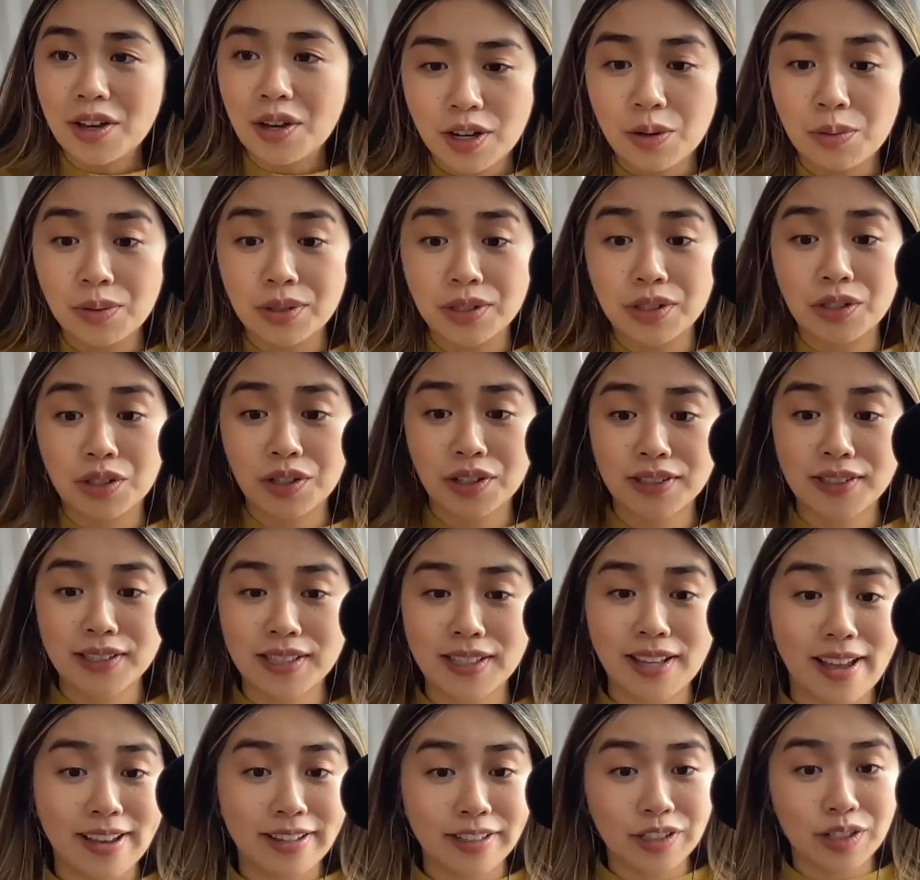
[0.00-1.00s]
who was just
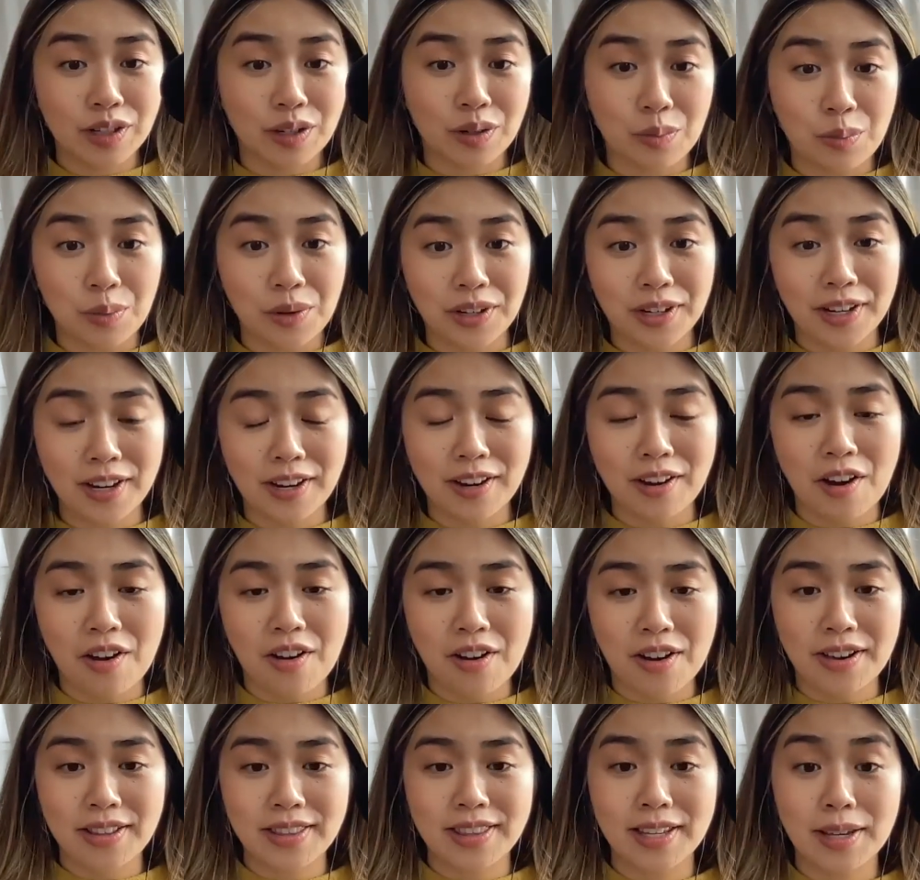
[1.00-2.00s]
last year working
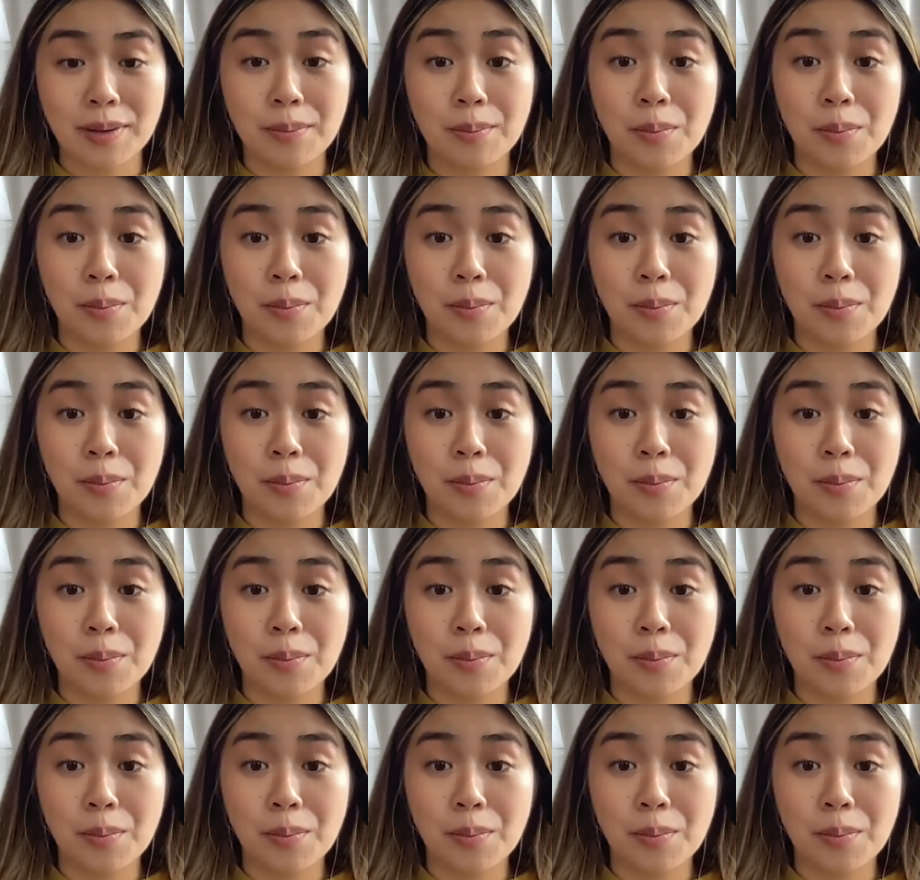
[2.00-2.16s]
on the